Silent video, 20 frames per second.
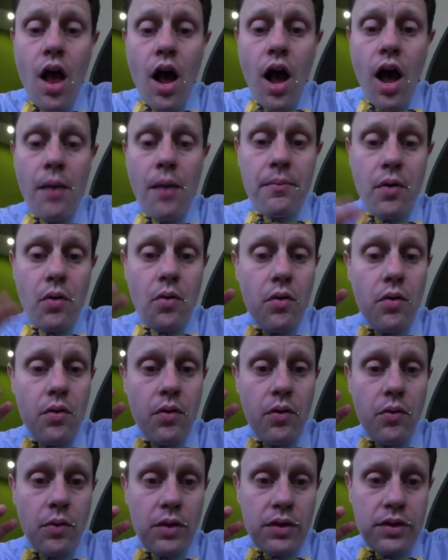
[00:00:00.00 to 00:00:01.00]
Um,
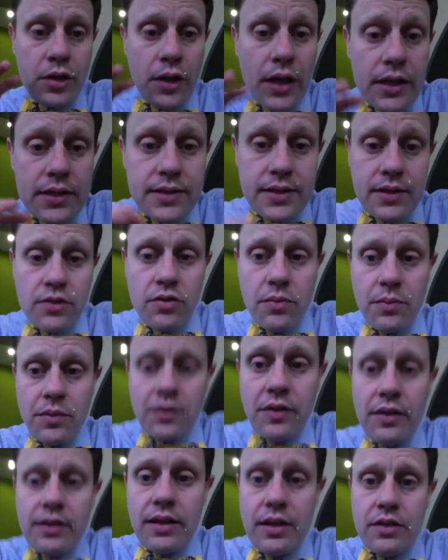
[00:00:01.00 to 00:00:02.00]
with Tourette syndrome, we're
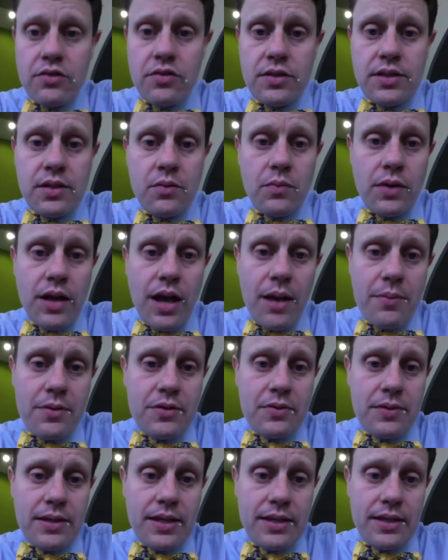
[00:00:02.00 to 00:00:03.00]
really interested in what
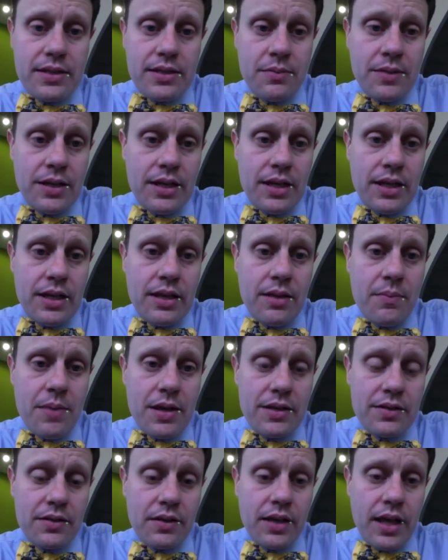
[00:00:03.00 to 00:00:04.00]
happens with histamine in the
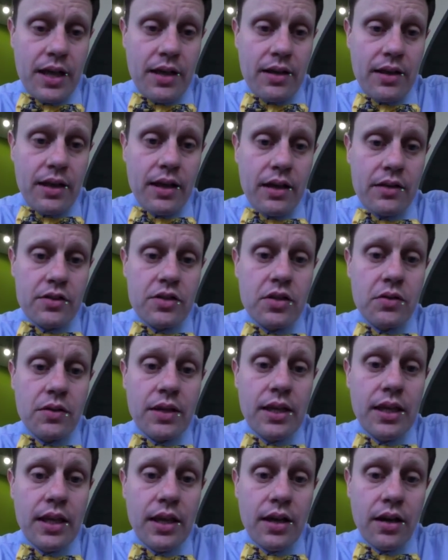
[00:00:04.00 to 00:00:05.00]
basal ganglia. So
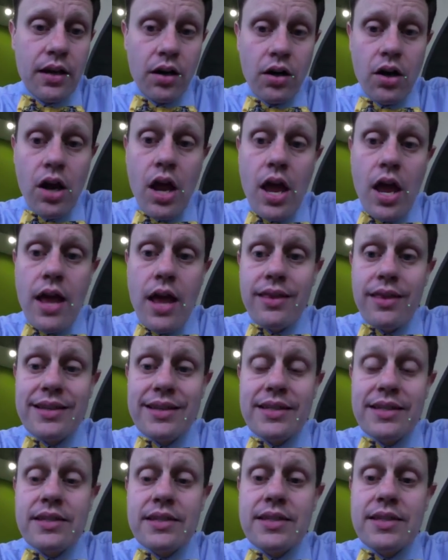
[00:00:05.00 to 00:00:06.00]
here,
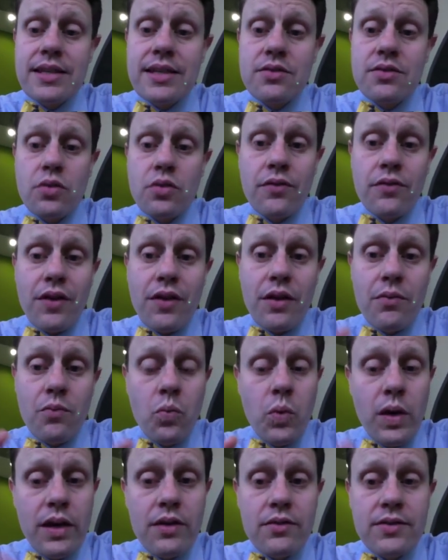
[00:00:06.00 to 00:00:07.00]
this is this sort of
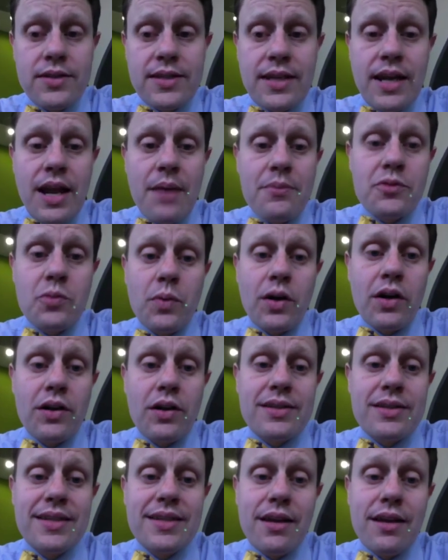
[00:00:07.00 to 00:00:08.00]
weird synapse where
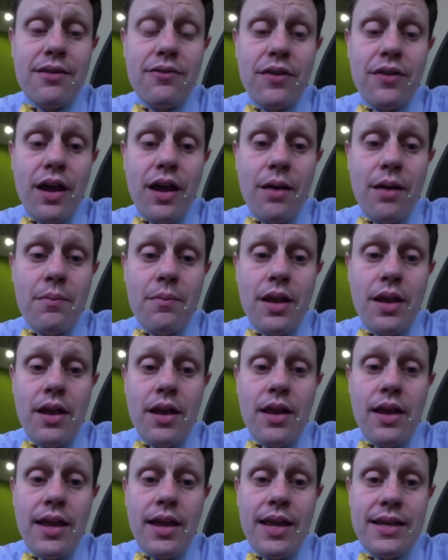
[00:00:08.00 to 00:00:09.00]
instead of um,
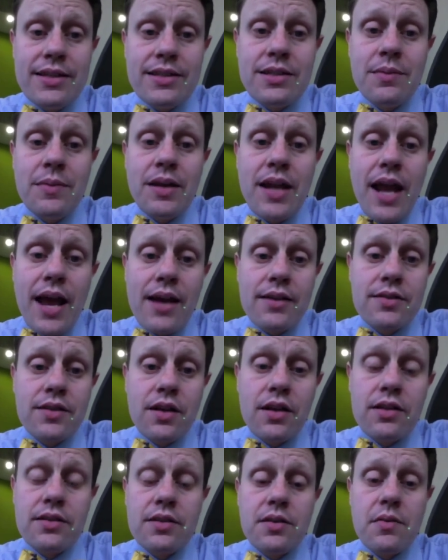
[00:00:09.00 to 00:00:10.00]
histamine
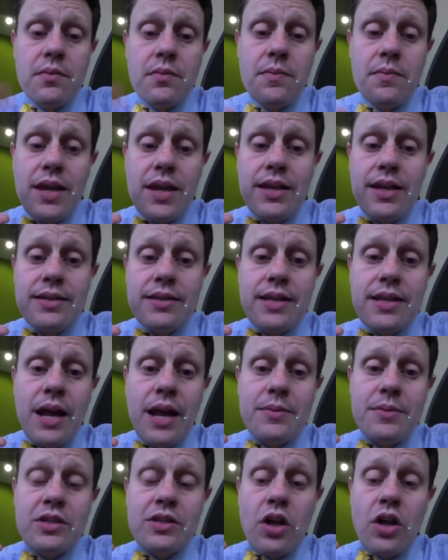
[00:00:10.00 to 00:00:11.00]
axons making
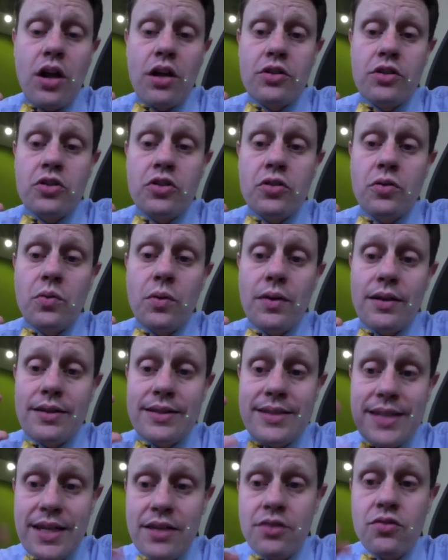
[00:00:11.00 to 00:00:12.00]
synapses onto
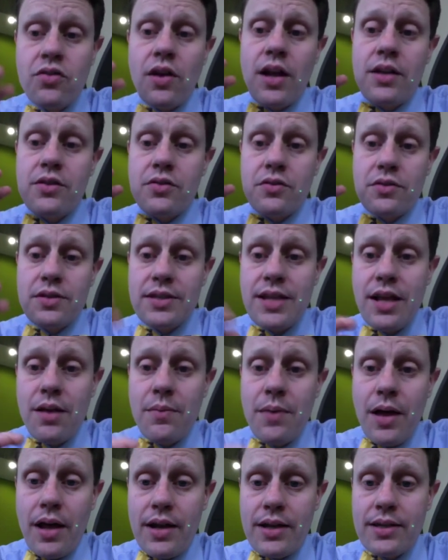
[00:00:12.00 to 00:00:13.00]
dendrites or cell
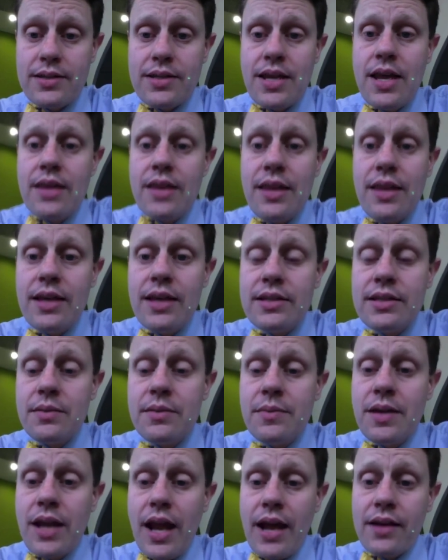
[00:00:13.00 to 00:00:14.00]
bodies, the
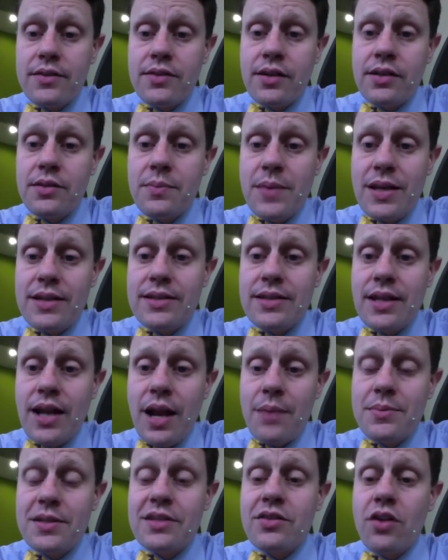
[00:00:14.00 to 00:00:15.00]
histamine axons make
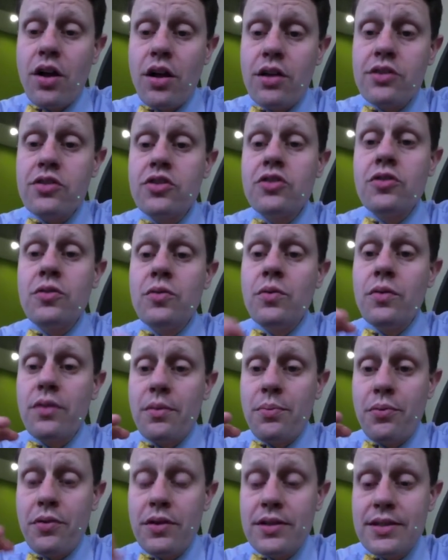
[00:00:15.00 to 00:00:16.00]
synapses onto
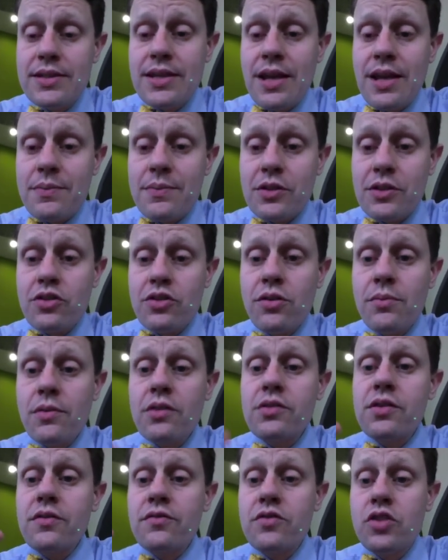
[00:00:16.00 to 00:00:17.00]
the presynaptic
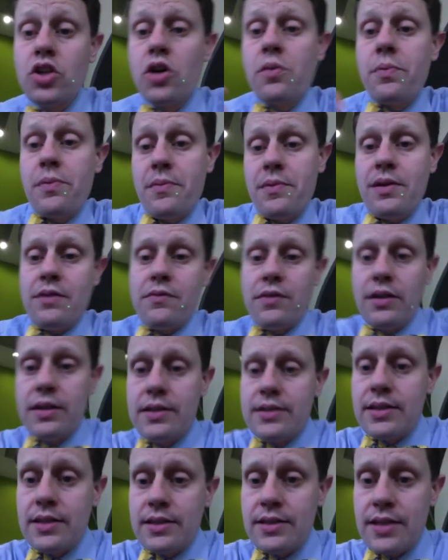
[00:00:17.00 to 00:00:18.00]
terminals of dopamine
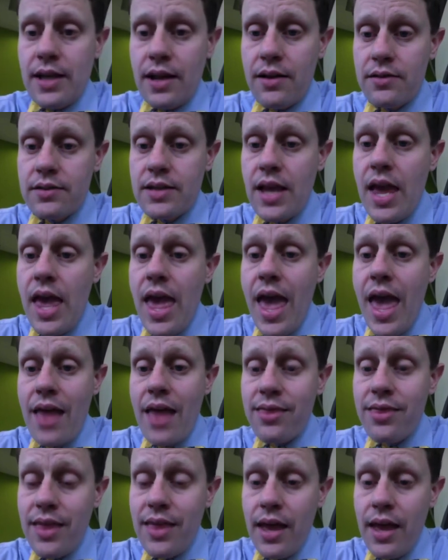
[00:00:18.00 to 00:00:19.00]
releasing cells.
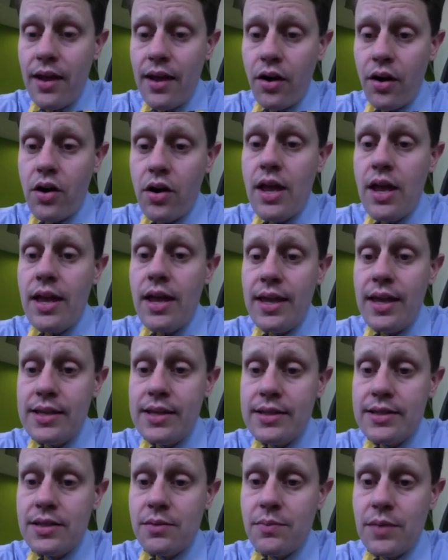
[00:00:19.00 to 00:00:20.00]
And there,
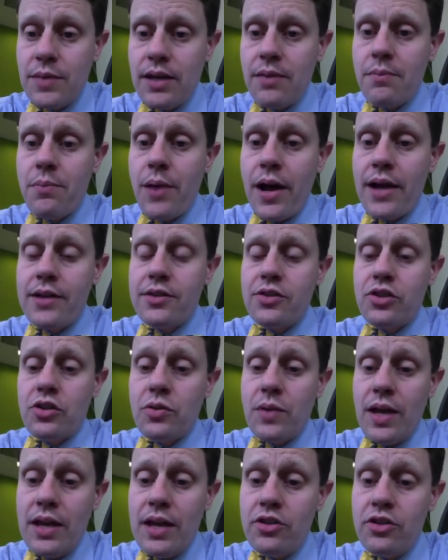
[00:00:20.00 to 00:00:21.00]
histamine binds
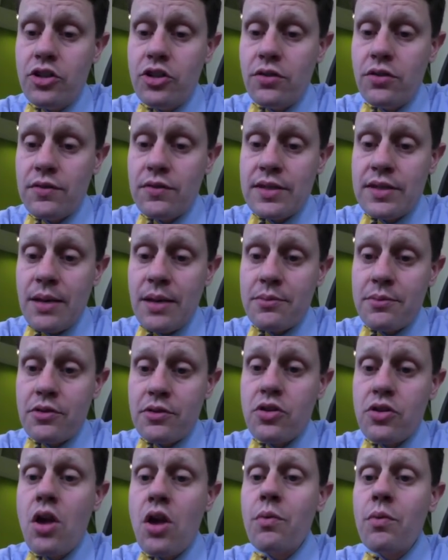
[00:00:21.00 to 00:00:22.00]
to H2
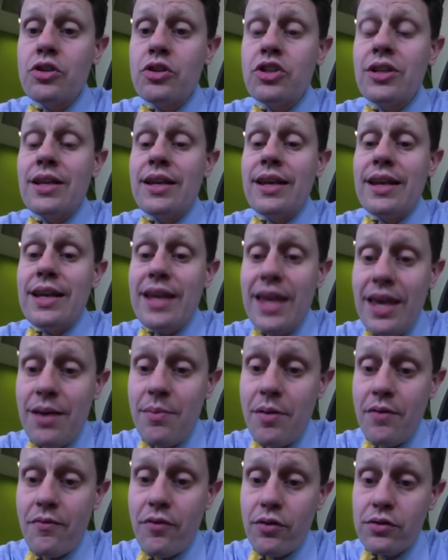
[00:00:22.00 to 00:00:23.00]
receptors, which then
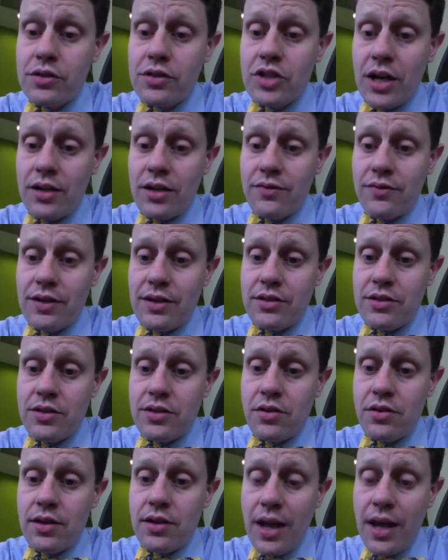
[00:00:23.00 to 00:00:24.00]
inhibit voltage activated
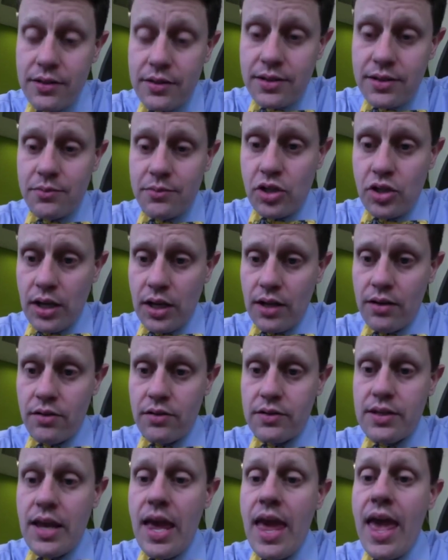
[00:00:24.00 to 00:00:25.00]
calcium
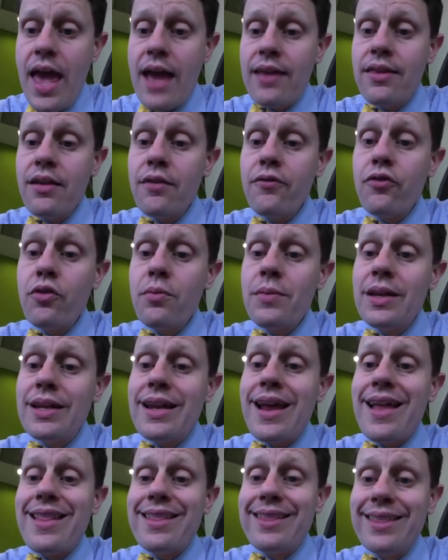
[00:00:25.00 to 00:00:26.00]
channels and therefore
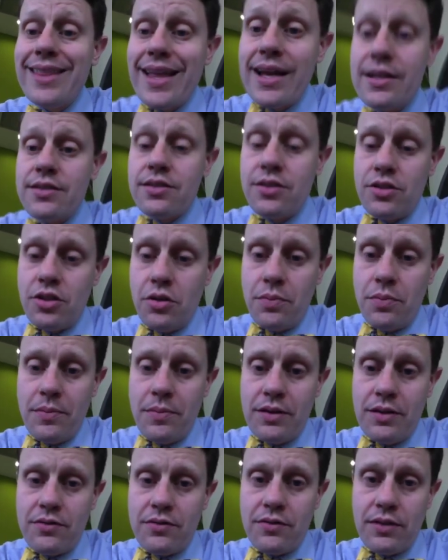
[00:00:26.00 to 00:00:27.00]
mean less
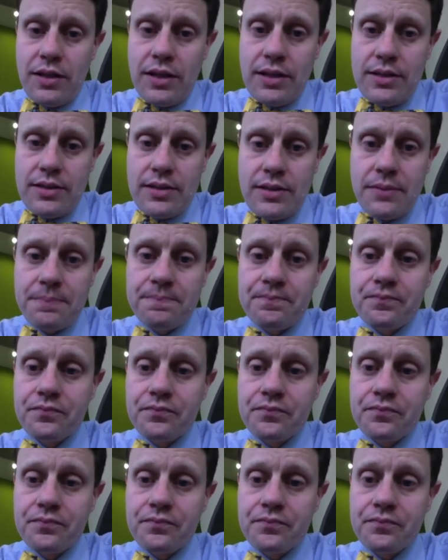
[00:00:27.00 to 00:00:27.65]
dopamine is released.